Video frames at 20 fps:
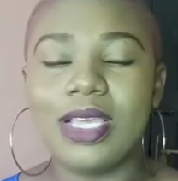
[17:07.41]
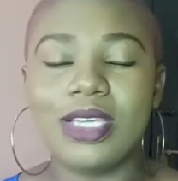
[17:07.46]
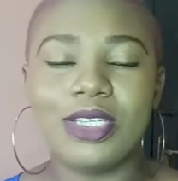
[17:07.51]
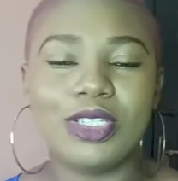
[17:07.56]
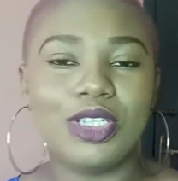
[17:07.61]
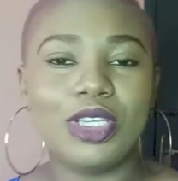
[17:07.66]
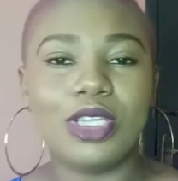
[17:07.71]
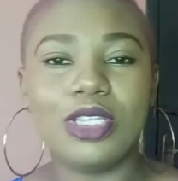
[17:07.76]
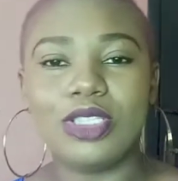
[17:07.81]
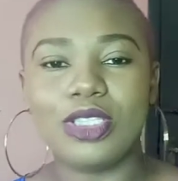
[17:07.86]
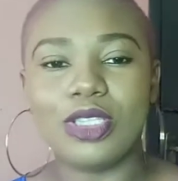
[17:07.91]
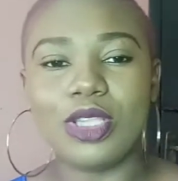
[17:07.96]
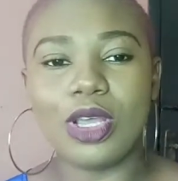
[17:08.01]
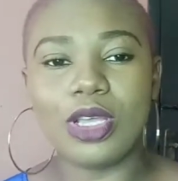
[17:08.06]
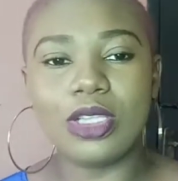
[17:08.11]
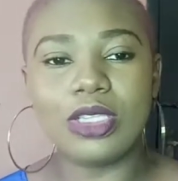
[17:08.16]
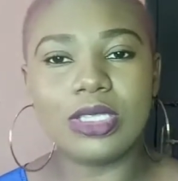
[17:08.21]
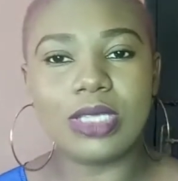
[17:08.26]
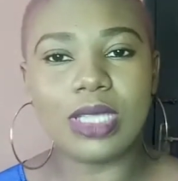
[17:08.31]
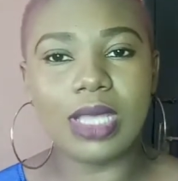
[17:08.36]
She's
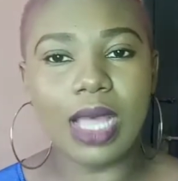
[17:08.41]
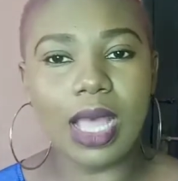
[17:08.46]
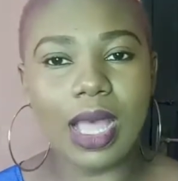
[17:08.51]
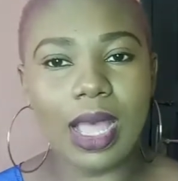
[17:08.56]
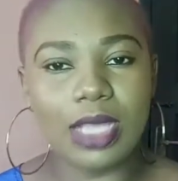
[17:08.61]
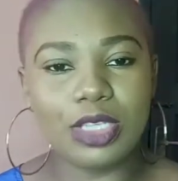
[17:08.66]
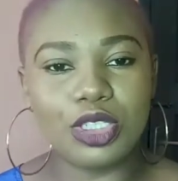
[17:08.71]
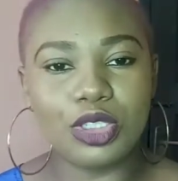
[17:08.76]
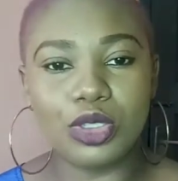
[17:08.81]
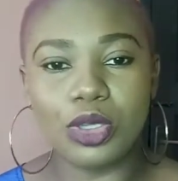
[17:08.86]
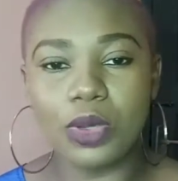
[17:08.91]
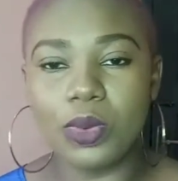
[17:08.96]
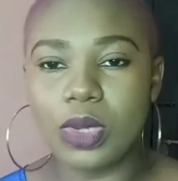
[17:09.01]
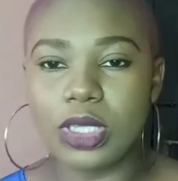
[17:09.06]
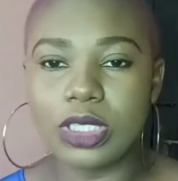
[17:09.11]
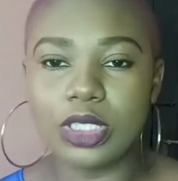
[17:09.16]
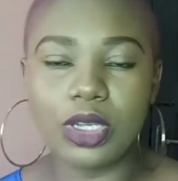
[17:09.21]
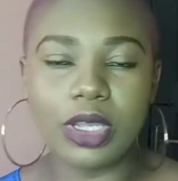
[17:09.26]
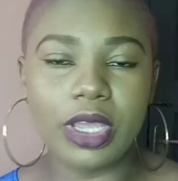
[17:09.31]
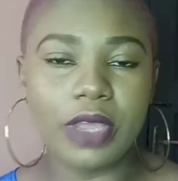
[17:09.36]
not, you don't
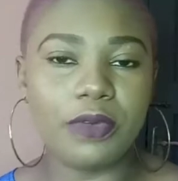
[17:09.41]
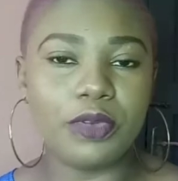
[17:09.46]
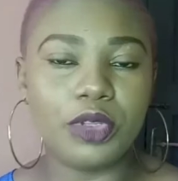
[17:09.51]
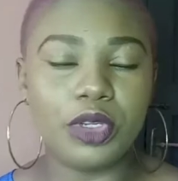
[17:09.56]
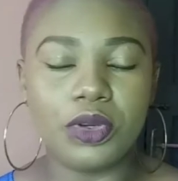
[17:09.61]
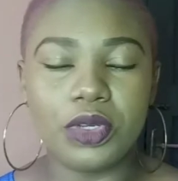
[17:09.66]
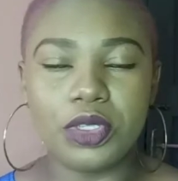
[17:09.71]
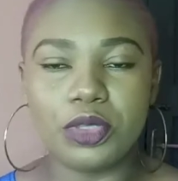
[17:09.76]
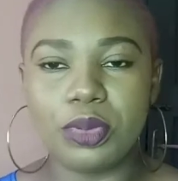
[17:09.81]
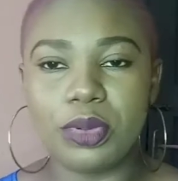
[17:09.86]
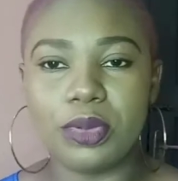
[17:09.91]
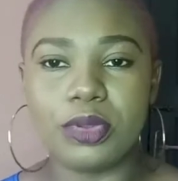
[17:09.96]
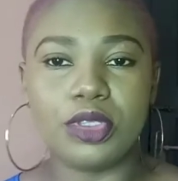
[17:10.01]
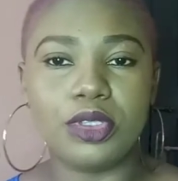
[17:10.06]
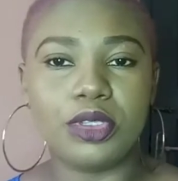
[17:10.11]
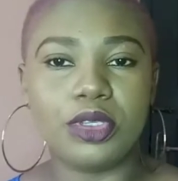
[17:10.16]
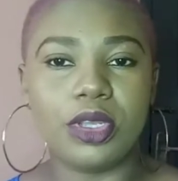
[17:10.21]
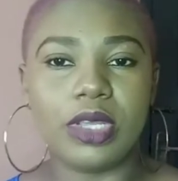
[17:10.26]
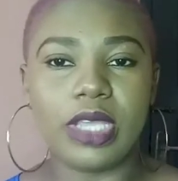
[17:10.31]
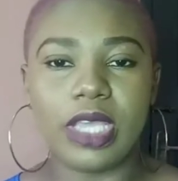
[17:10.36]
want to
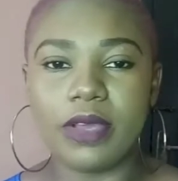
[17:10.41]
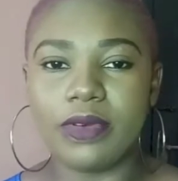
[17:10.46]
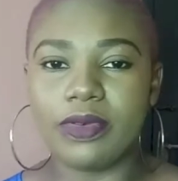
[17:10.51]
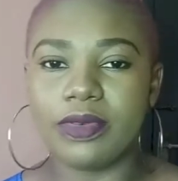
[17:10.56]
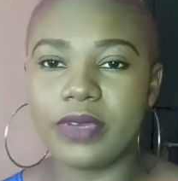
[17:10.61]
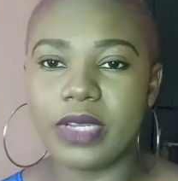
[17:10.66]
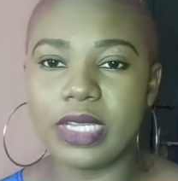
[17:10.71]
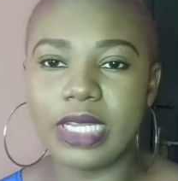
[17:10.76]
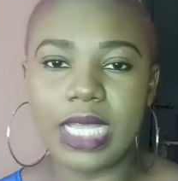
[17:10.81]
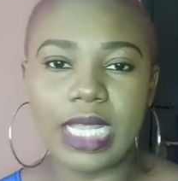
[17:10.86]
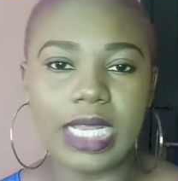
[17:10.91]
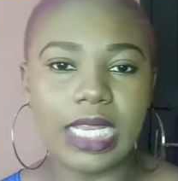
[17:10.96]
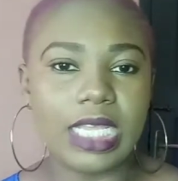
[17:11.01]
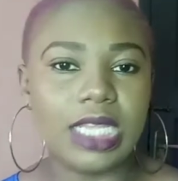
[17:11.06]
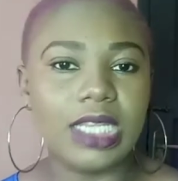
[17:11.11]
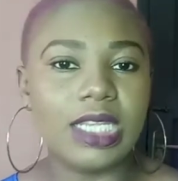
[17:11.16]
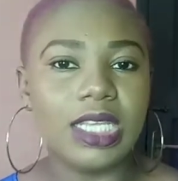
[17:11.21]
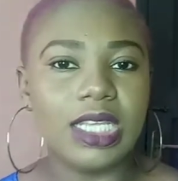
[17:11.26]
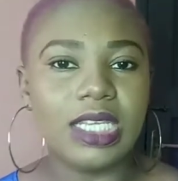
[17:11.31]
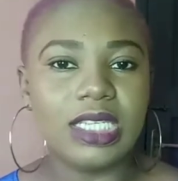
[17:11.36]
propose to your girlfriend and
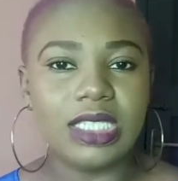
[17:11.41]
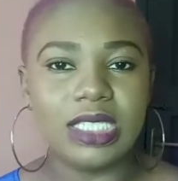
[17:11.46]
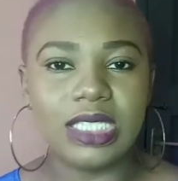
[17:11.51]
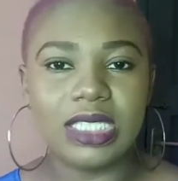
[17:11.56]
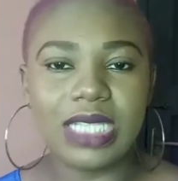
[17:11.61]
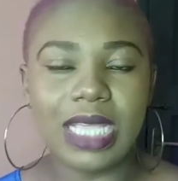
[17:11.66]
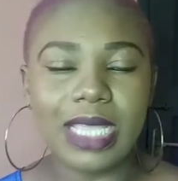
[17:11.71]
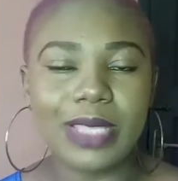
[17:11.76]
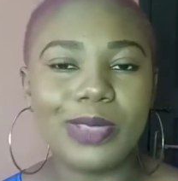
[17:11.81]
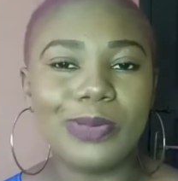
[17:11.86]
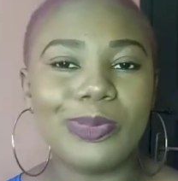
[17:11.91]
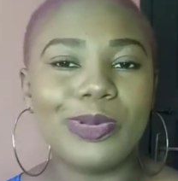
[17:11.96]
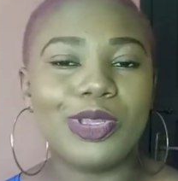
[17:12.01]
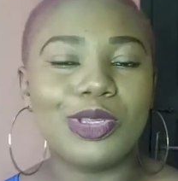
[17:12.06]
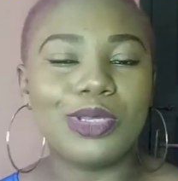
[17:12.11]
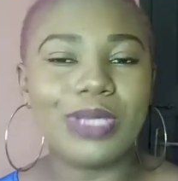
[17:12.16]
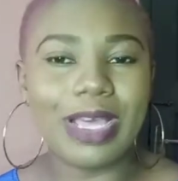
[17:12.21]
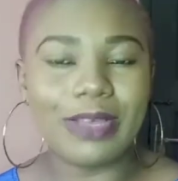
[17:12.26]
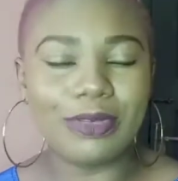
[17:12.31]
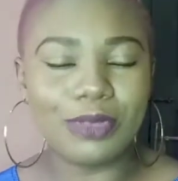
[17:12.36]
then she's like, but
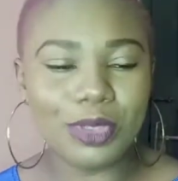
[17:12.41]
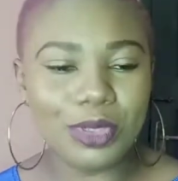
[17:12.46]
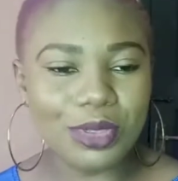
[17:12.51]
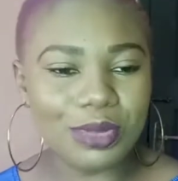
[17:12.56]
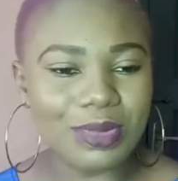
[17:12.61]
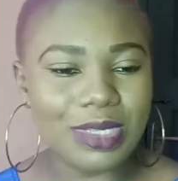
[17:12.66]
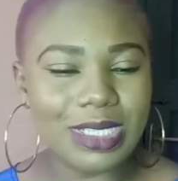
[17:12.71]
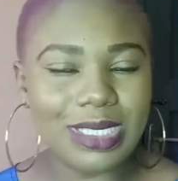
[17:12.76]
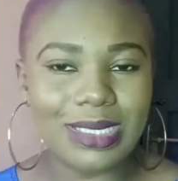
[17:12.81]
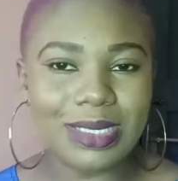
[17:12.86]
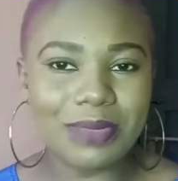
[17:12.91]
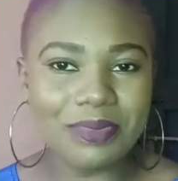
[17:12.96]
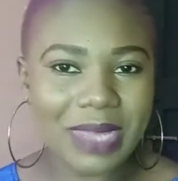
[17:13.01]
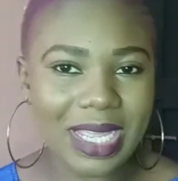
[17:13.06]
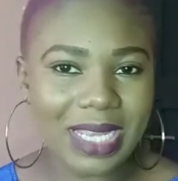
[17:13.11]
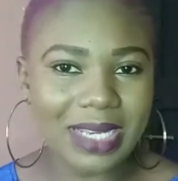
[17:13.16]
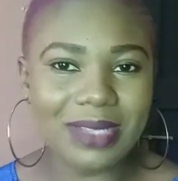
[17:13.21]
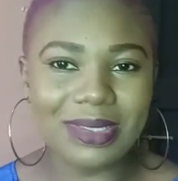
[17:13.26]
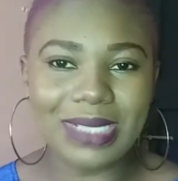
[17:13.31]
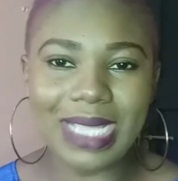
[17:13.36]
you'd have told me, see
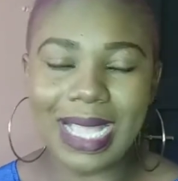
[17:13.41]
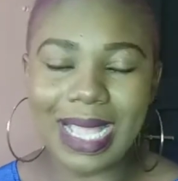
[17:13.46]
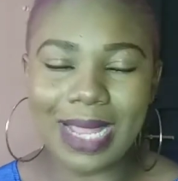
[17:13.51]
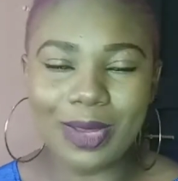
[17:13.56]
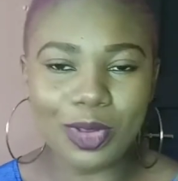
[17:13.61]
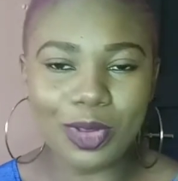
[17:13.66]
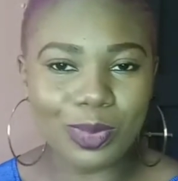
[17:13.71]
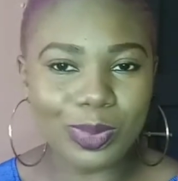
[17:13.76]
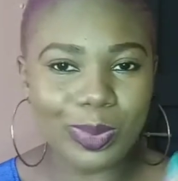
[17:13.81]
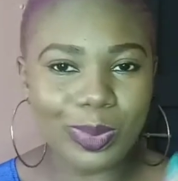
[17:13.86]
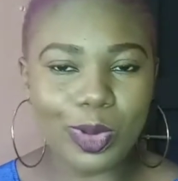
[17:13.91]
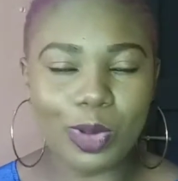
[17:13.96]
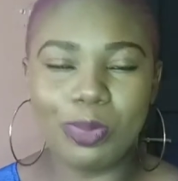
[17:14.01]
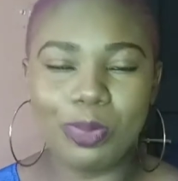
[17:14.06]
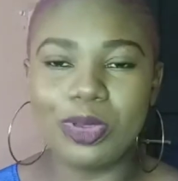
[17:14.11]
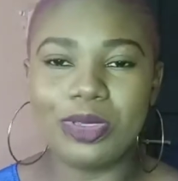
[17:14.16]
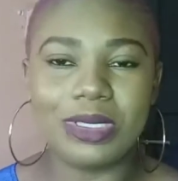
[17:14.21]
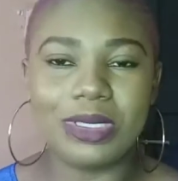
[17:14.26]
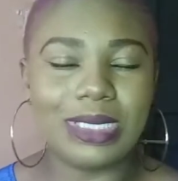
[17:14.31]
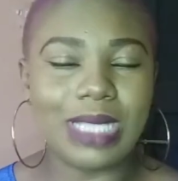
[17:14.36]
my nails, I cannot
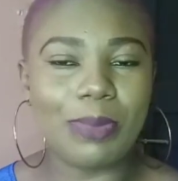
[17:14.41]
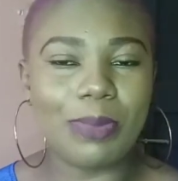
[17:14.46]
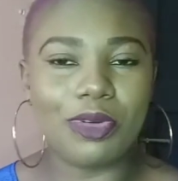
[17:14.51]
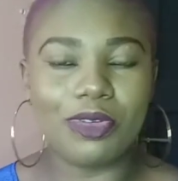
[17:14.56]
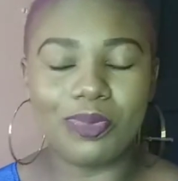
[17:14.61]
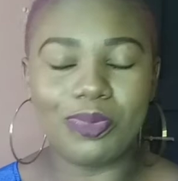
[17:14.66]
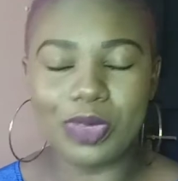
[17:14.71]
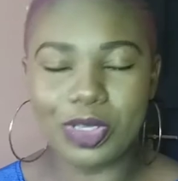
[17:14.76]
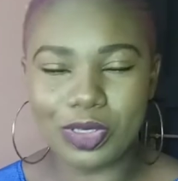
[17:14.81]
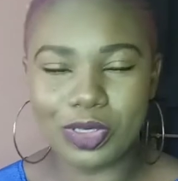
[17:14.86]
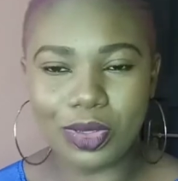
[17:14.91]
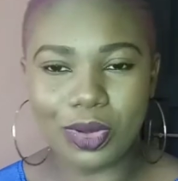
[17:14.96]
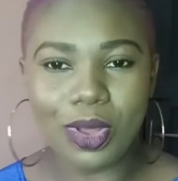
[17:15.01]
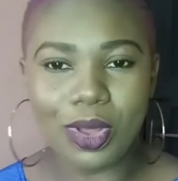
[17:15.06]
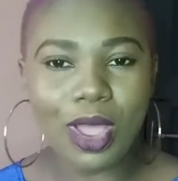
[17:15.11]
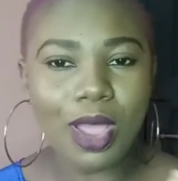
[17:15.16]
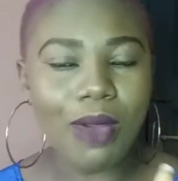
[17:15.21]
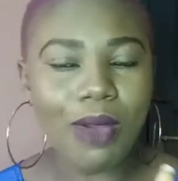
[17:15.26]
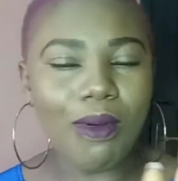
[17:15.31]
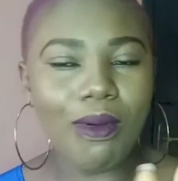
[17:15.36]
upload this type of picture,
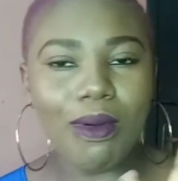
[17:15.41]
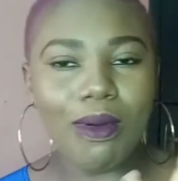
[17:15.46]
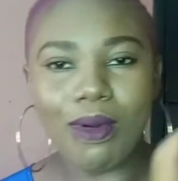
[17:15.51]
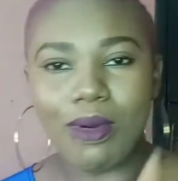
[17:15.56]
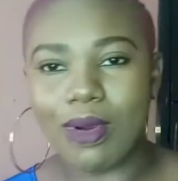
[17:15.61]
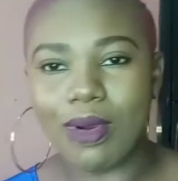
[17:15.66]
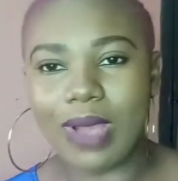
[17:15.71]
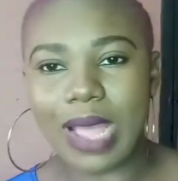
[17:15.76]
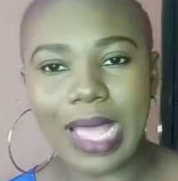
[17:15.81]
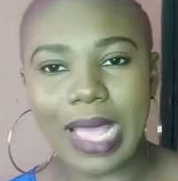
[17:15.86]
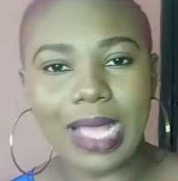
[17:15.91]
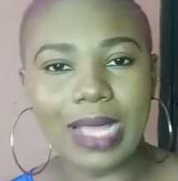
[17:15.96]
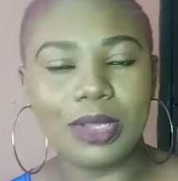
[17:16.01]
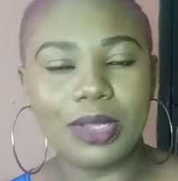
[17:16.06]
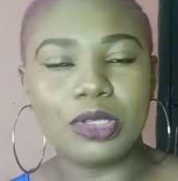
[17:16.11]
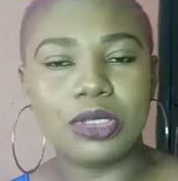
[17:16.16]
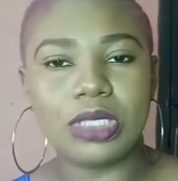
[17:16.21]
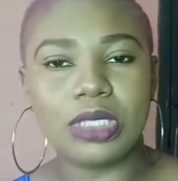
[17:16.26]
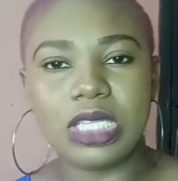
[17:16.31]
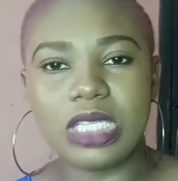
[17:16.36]
or I
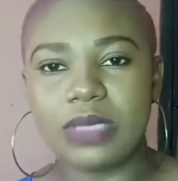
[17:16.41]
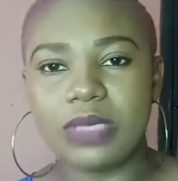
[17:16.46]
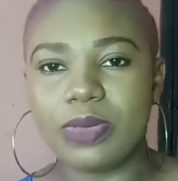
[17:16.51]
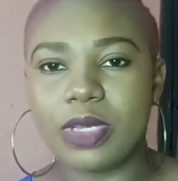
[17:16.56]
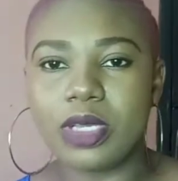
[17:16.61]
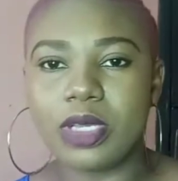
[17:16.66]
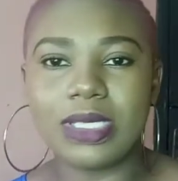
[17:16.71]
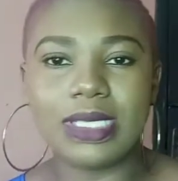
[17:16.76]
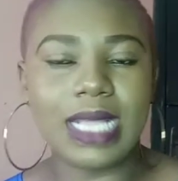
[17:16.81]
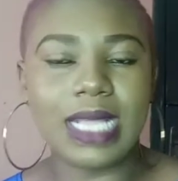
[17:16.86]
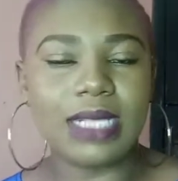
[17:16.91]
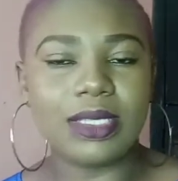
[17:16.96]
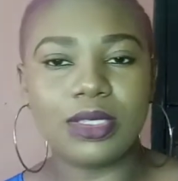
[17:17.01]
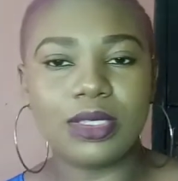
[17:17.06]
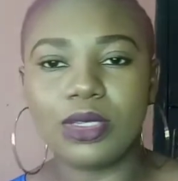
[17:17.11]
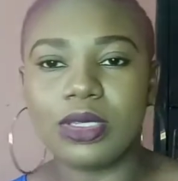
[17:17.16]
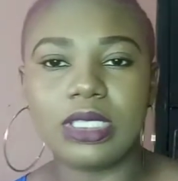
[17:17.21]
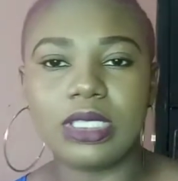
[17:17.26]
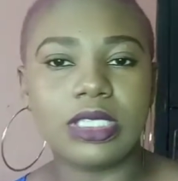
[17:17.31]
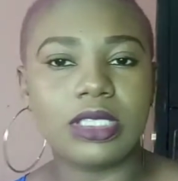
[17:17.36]
cannot do this, because that's
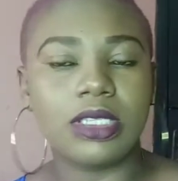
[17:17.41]
not